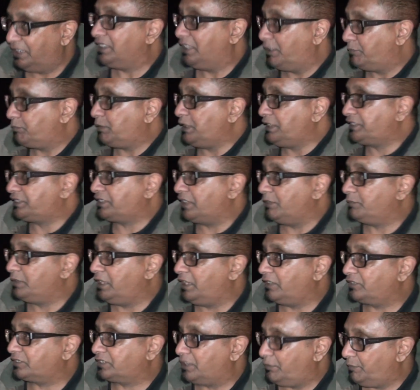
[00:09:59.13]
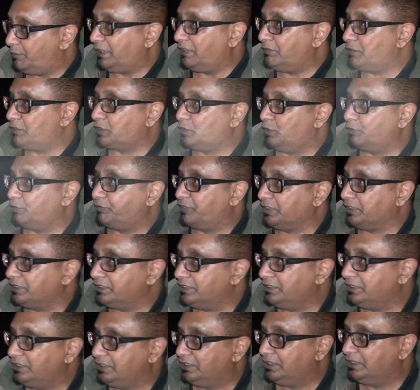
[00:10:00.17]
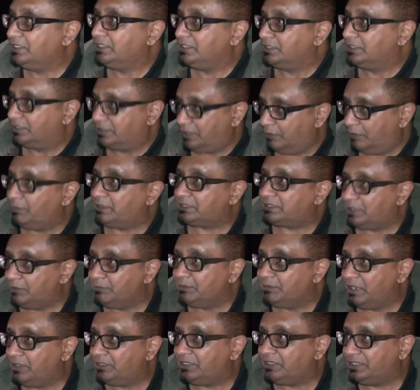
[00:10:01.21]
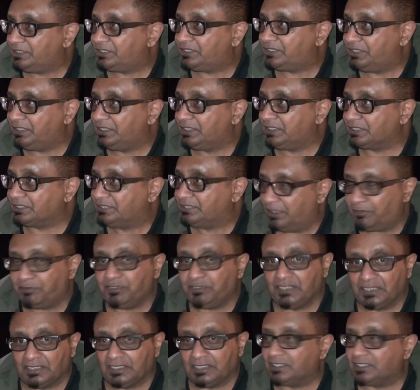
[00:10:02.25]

Yeah, please come down. We'll go down there, but we'll come down and see you. Come down and see us, definitely.